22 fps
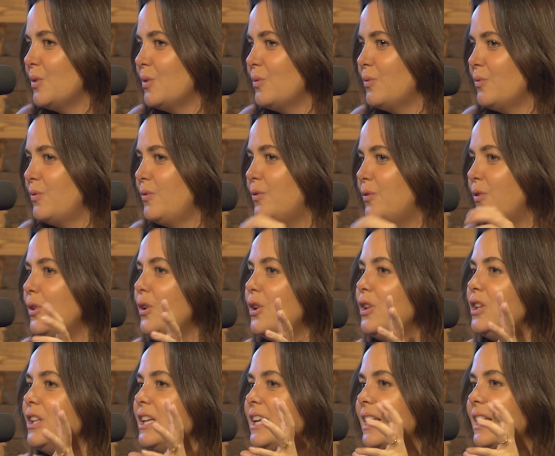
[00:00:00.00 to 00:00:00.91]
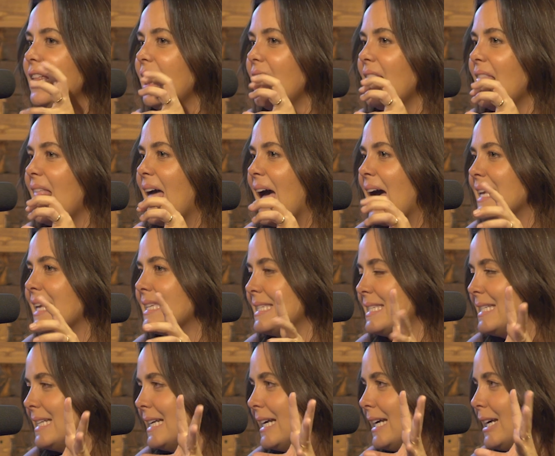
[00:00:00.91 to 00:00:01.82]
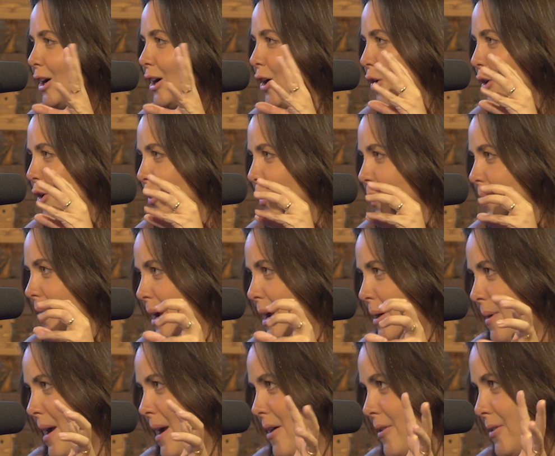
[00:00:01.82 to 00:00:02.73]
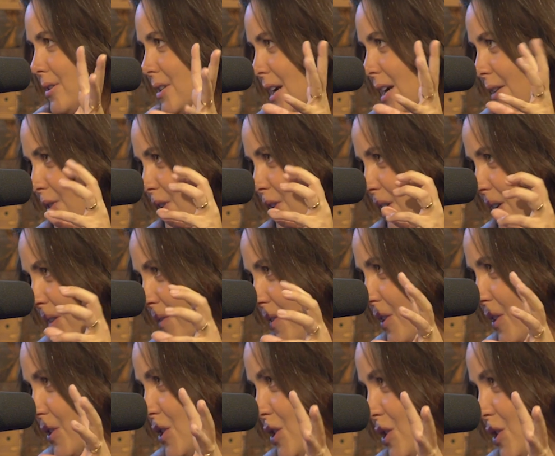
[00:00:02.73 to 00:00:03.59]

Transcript: fully elastic all the way around. Everything felt